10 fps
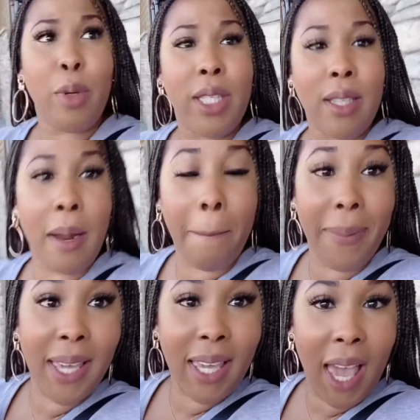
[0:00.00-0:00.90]
reason.
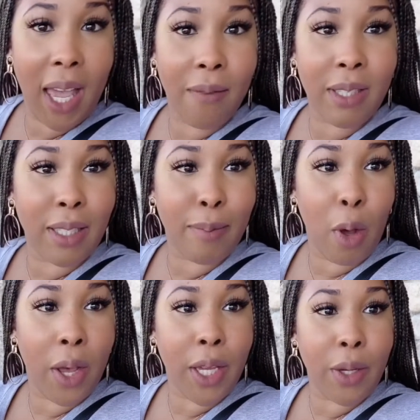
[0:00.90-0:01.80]
Big calves and
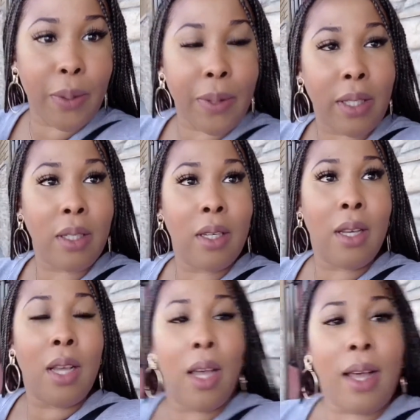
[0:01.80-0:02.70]
small ankles.
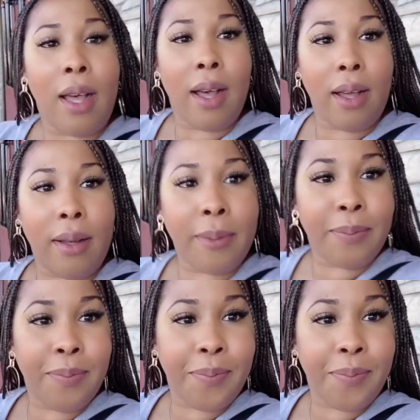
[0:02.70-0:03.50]
Um,